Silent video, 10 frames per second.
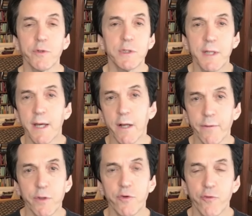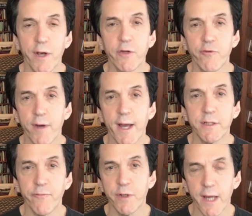is stand on these train
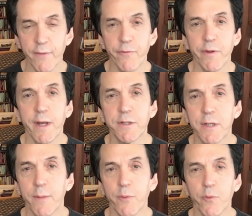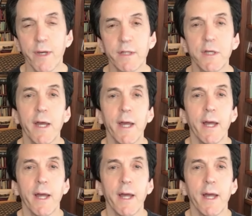tracks every day for the next couple weeks